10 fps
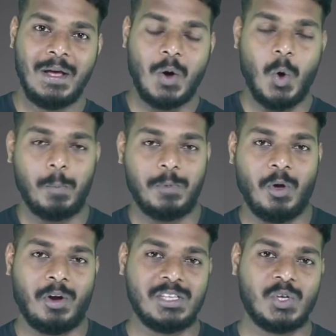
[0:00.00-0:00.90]
Hope
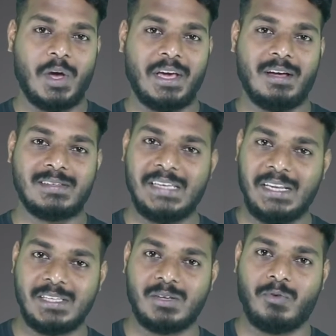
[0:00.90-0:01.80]
you're enjoying our
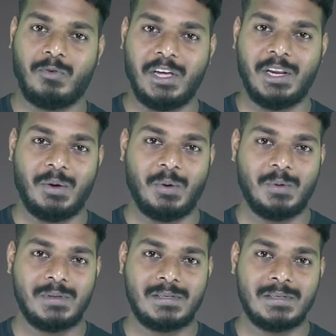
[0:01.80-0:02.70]
series of
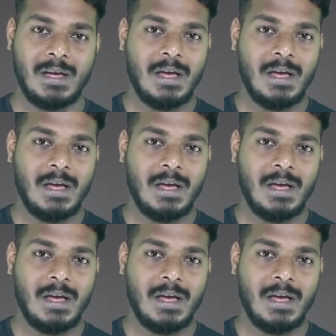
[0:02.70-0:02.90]
videos.